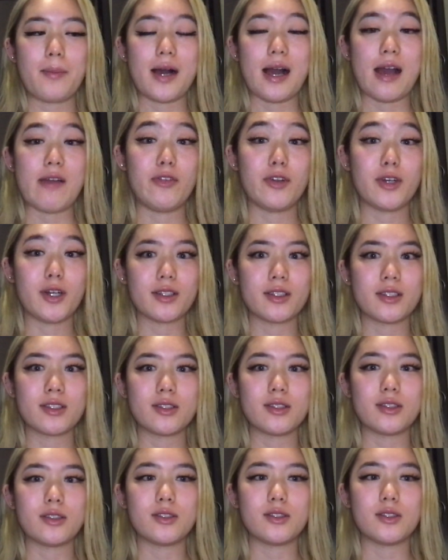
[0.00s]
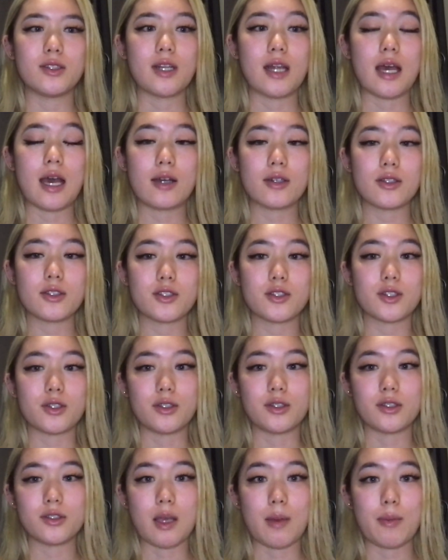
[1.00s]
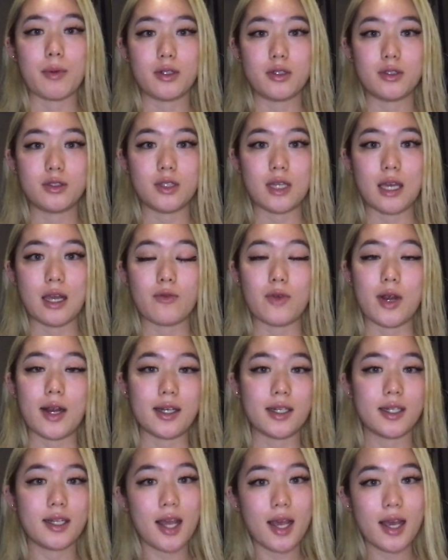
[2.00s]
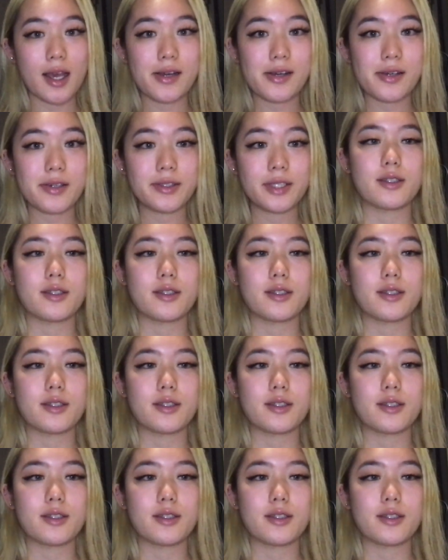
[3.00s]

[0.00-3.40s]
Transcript: but I forgot to do the outro, so I'm gonna do that right now.